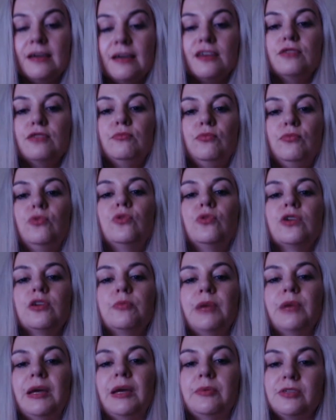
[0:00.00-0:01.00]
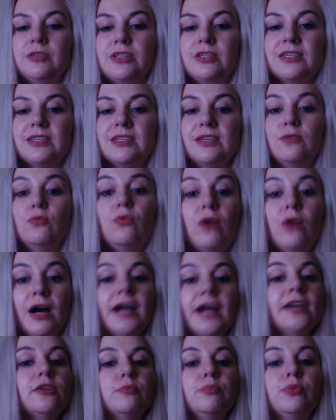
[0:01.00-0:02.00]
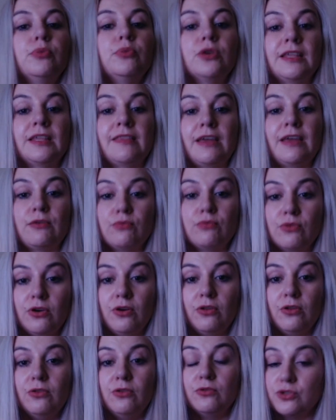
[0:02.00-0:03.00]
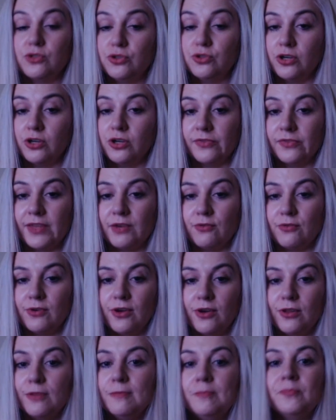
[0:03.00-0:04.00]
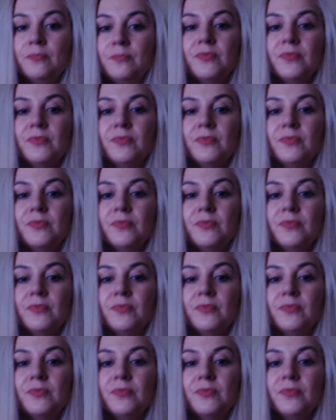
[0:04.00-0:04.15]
the more you'll be able to see why you put in that role or took on that role,